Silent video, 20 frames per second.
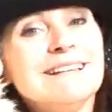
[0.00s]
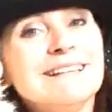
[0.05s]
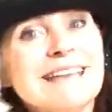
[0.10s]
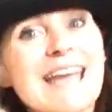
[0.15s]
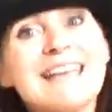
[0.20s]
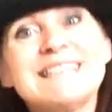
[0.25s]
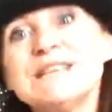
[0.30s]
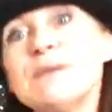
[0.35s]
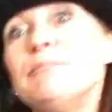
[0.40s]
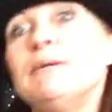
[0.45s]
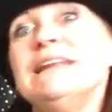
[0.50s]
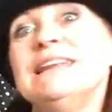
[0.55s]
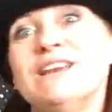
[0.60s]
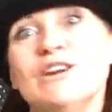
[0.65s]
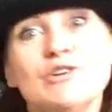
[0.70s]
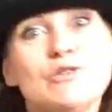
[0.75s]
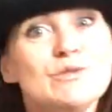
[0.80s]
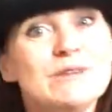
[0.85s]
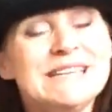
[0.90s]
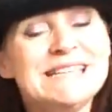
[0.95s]
Get a
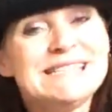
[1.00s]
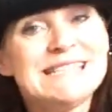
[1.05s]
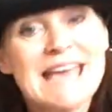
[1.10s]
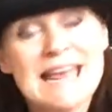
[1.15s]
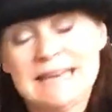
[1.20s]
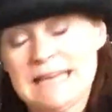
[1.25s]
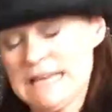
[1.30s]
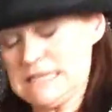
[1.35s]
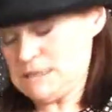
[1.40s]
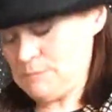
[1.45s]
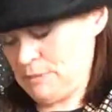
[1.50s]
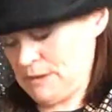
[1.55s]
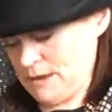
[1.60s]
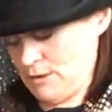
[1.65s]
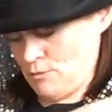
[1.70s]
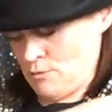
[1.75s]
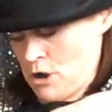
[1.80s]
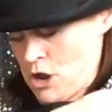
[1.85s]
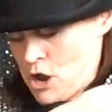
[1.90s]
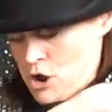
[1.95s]
balloon, he said, get a
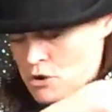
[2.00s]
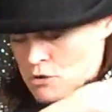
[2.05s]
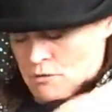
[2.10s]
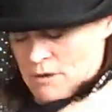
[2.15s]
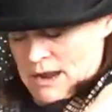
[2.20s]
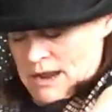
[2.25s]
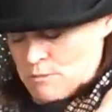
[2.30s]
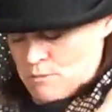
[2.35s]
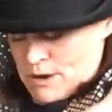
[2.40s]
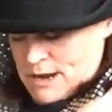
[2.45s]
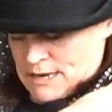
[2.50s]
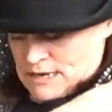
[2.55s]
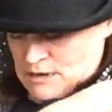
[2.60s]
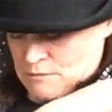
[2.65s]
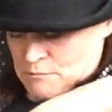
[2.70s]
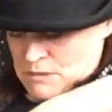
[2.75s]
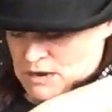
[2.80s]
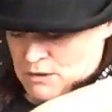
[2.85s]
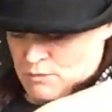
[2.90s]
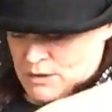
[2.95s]
balloon. Right, wait a
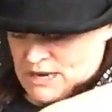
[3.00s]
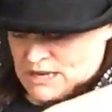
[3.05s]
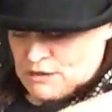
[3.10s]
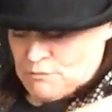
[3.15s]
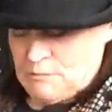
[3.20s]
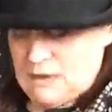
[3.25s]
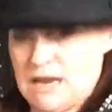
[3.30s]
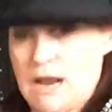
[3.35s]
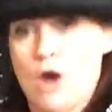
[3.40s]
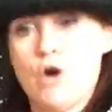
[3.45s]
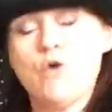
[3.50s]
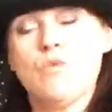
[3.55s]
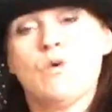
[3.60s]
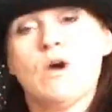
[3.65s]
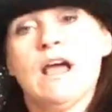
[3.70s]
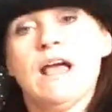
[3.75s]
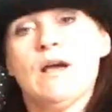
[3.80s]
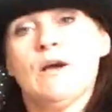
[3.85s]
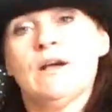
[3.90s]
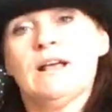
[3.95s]
minute.
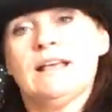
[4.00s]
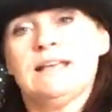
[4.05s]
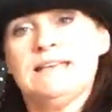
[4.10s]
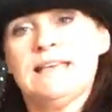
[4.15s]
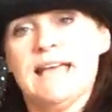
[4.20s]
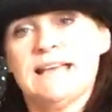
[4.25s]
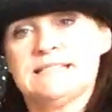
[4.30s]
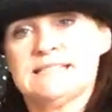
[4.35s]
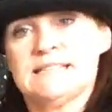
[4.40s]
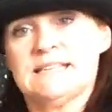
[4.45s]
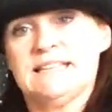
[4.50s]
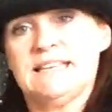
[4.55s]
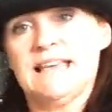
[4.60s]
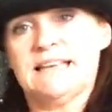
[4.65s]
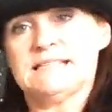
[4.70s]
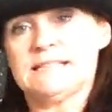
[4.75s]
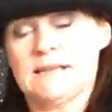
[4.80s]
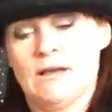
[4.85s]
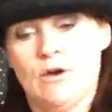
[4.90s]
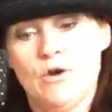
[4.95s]
Oh, yes.
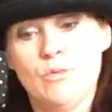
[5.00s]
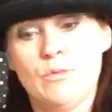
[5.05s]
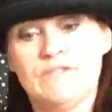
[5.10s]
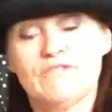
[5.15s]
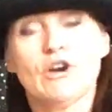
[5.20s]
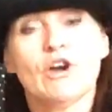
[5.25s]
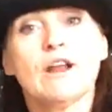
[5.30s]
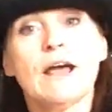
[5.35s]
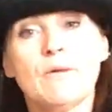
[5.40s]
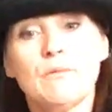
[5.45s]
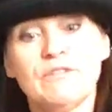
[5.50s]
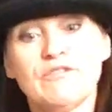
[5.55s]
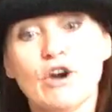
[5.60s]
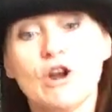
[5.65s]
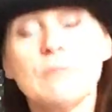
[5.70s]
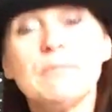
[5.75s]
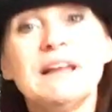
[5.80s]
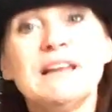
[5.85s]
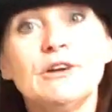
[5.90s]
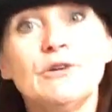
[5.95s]
Oh, we've got
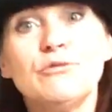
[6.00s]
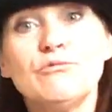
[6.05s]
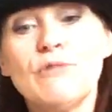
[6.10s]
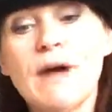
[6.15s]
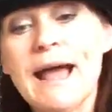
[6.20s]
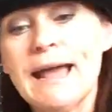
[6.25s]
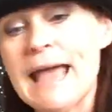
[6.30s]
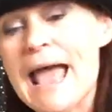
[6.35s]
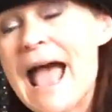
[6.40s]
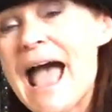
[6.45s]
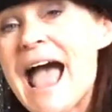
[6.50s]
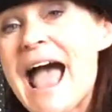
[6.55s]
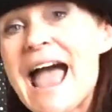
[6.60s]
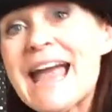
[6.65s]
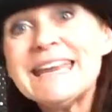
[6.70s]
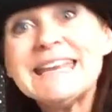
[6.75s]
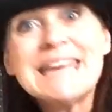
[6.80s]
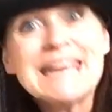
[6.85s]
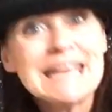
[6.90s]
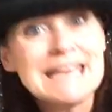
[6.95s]
a balloon. Right,
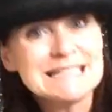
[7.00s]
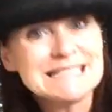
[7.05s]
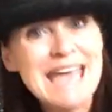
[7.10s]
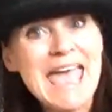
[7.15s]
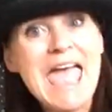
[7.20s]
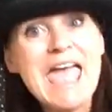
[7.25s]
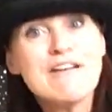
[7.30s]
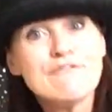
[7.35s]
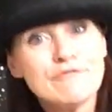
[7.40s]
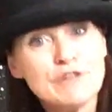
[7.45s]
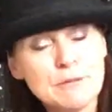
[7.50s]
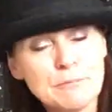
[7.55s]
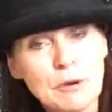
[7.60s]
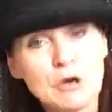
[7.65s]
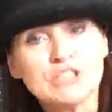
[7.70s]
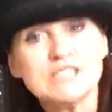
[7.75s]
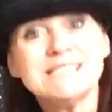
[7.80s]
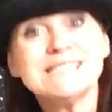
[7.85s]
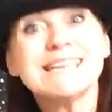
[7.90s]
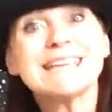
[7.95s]
I need
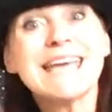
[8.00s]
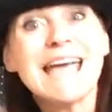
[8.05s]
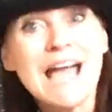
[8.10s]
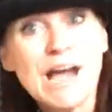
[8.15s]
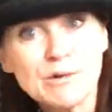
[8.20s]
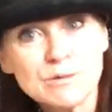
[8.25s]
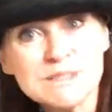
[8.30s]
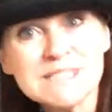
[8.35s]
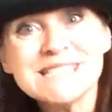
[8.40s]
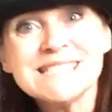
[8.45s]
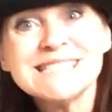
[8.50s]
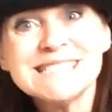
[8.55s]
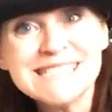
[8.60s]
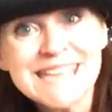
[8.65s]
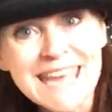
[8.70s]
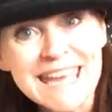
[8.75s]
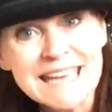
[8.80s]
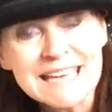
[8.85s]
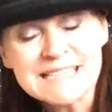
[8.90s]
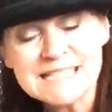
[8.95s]
everybody to count to
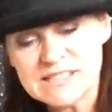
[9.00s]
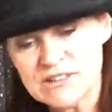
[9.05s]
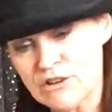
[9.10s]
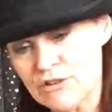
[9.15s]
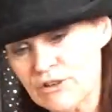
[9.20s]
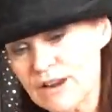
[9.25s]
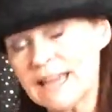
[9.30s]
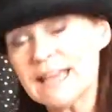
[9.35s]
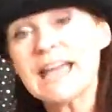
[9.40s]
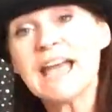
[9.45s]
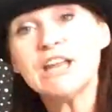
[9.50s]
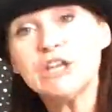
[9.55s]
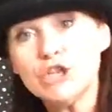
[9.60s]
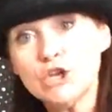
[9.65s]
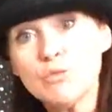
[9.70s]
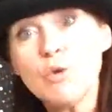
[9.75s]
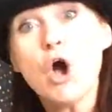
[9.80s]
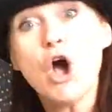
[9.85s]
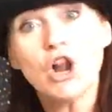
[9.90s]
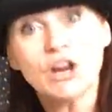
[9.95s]
six, all right? Can
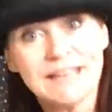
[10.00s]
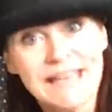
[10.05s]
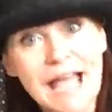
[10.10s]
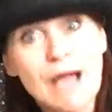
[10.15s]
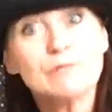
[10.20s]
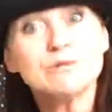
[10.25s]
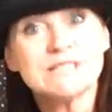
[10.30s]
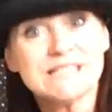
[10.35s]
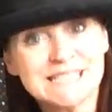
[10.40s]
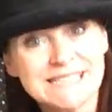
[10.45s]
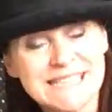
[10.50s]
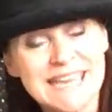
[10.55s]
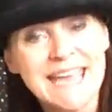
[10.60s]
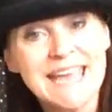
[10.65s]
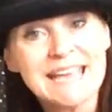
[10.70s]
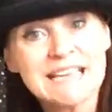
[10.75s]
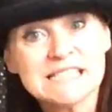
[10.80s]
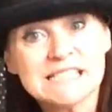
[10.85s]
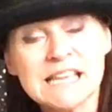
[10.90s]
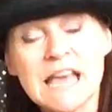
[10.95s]
you all count to
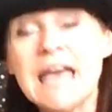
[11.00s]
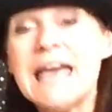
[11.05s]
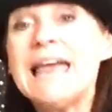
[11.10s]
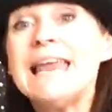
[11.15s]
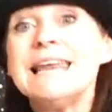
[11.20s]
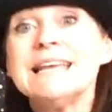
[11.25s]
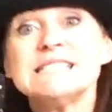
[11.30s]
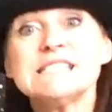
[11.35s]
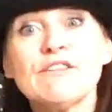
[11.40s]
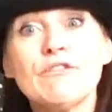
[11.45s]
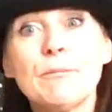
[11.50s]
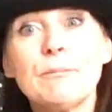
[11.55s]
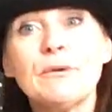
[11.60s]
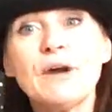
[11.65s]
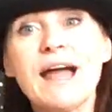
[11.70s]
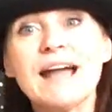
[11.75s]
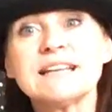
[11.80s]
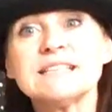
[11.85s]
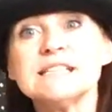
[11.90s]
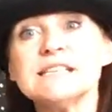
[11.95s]
six? Let's have a
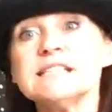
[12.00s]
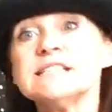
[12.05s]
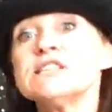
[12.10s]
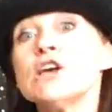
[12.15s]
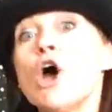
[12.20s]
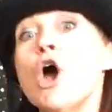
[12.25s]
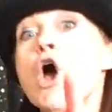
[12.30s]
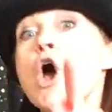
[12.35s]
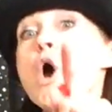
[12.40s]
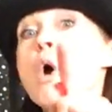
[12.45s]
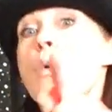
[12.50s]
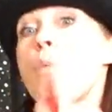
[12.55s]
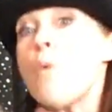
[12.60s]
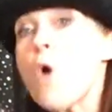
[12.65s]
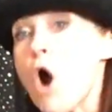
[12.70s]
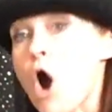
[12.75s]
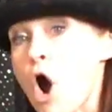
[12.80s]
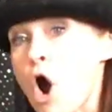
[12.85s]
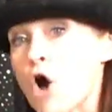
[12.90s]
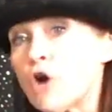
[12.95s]
practice.
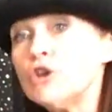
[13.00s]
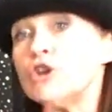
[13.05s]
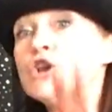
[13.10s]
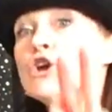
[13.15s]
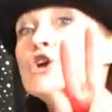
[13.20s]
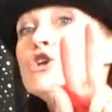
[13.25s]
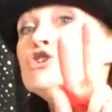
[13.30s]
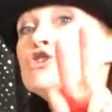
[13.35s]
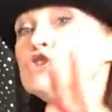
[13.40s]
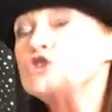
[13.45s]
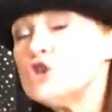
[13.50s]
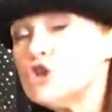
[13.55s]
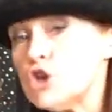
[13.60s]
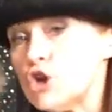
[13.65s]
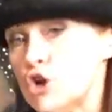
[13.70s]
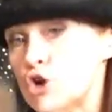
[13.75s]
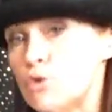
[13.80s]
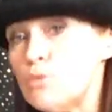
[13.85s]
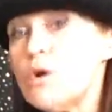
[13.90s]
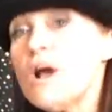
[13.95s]
1,
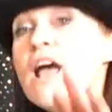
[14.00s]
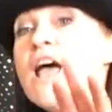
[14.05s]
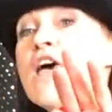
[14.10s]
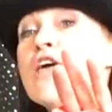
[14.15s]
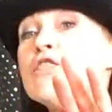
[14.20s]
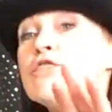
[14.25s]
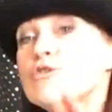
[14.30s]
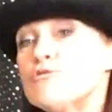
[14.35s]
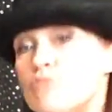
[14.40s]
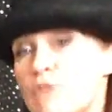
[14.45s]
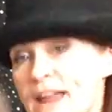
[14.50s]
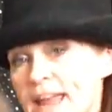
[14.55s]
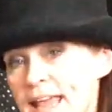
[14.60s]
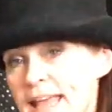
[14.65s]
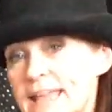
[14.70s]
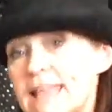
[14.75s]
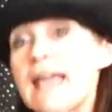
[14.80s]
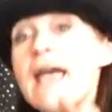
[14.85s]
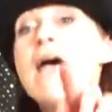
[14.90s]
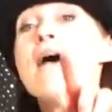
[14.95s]
2,
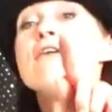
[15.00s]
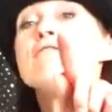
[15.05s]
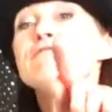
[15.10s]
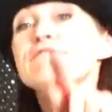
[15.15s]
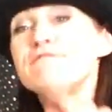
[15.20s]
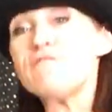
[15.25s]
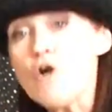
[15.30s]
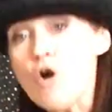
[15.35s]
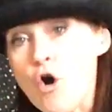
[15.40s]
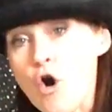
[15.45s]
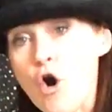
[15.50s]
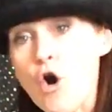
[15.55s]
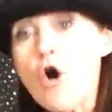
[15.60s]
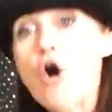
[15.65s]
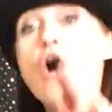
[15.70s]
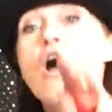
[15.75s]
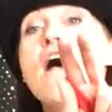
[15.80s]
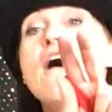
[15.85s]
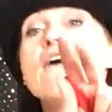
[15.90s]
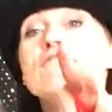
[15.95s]
3,
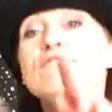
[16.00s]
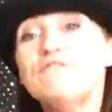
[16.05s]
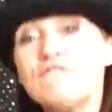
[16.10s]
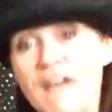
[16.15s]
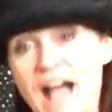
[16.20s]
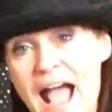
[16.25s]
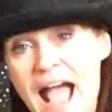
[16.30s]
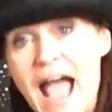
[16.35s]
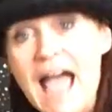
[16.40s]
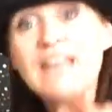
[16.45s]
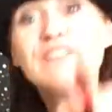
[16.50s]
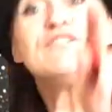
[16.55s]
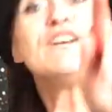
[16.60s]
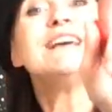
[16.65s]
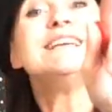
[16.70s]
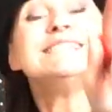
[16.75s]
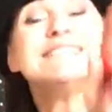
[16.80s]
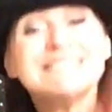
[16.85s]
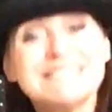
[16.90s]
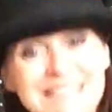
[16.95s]
4, 5,
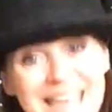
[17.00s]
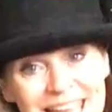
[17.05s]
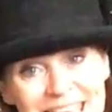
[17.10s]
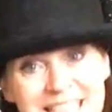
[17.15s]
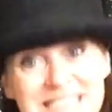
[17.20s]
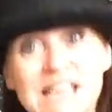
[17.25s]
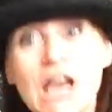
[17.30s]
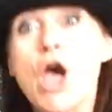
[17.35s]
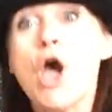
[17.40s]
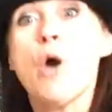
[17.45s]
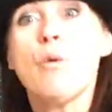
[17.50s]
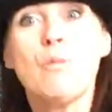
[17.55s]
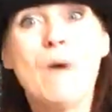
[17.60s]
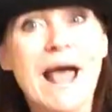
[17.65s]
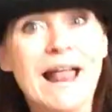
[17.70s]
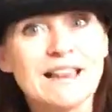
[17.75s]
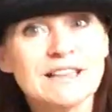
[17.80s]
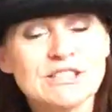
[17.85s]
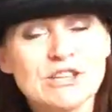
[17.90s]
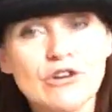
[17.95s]
6.
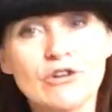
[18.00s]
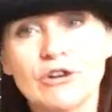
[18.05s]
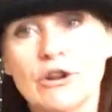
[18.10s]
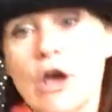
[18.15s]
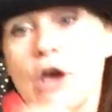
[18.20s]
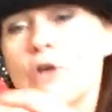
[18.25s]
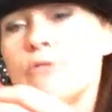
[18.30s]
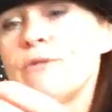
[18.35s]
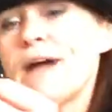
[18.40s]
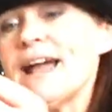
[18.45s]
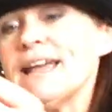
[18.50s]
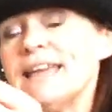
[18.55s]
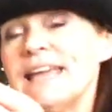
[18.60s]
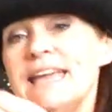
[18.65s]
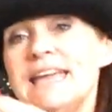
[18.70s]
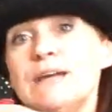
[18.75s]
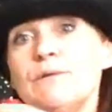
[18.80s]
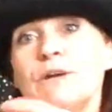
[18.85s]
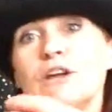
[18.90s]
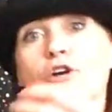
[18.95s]
Well done. Right,
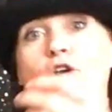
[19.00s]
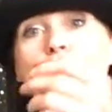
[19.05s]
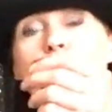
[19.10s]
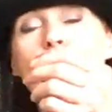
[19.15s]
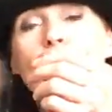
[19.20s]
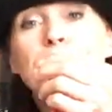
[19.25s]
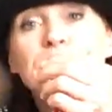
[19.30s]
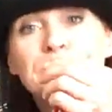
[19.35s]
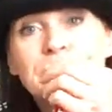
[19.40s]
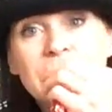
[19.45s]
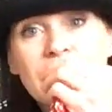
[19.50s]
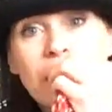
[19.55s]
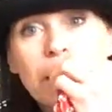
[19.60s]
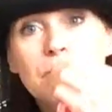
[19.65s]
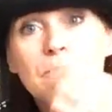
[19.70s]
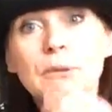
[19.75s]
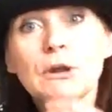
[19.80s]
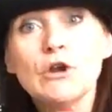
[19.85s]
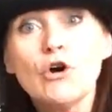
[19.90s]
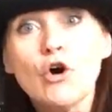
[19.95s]
here we go.
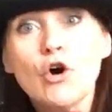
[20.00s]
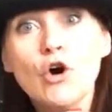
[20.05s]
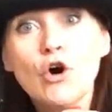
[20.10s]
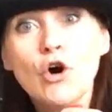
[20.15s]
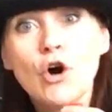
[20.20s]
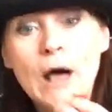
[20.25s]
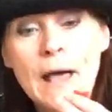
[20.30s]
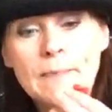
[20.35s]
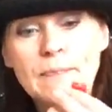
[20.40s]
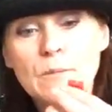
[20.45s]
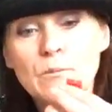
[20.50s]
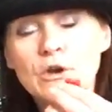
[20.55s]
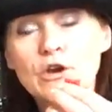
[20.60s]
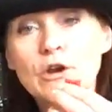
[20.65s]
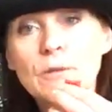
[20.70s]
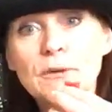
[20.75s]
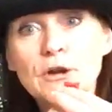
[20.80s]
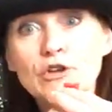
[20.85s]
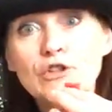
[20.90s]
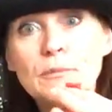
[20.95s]
We're
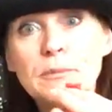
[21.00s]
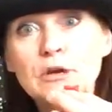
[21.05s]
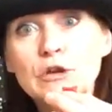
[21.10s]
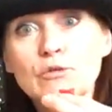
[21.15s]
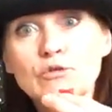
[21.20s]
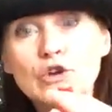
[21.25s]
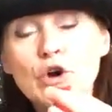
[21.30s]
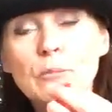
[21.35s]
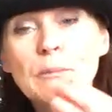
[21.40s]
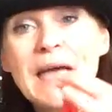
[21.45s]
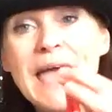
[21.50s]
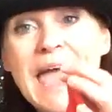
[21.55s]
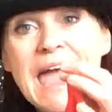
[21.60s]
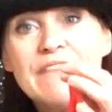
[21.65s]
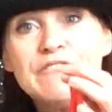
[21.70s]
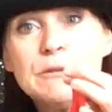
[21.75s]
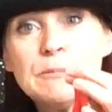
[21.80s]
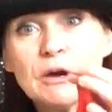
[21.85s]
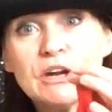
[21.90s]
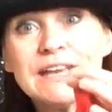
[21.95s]
going to blow the balloon up.
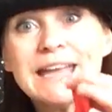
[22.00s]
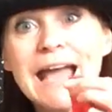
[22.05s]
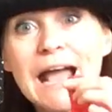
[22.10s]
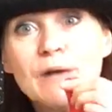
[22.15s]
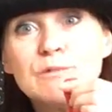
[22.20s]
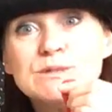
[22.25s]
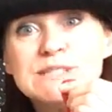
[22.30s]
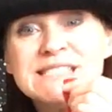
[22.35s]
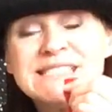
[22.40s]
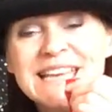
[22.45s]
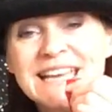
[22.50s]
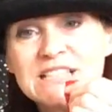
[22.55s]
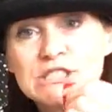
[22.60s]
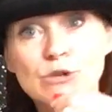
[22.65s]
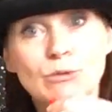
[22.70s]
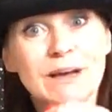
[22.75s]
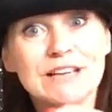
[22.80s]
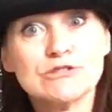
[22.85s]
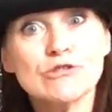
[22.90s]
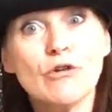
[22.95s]
Everybody count to six
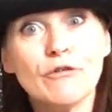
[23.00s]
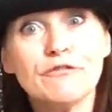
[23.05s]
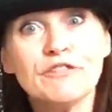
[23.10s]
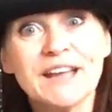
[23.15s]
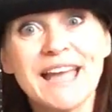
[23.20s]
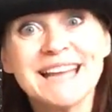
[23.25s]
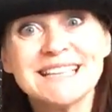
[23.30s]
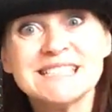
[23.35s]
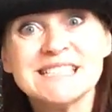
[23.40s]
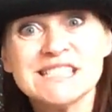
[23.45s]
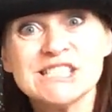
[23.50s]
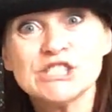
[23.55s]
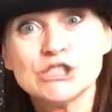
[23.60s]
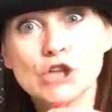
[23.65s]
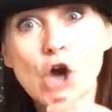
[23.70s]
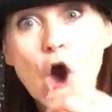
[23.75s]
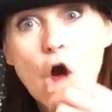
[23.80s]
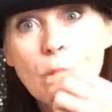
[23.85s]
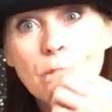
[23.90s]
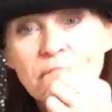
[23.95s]
so I don't forget to
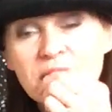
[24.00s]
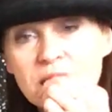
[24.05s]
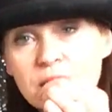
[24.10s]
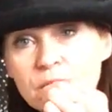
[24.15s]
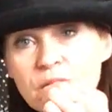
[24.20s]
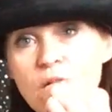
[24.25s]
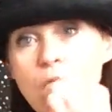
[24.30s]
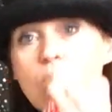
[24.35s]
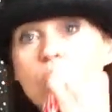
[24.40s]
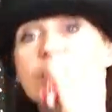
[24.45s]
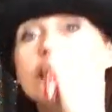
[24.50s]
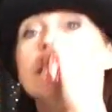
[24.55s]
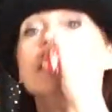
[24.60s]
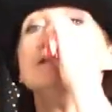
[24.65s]
stop. Here we go.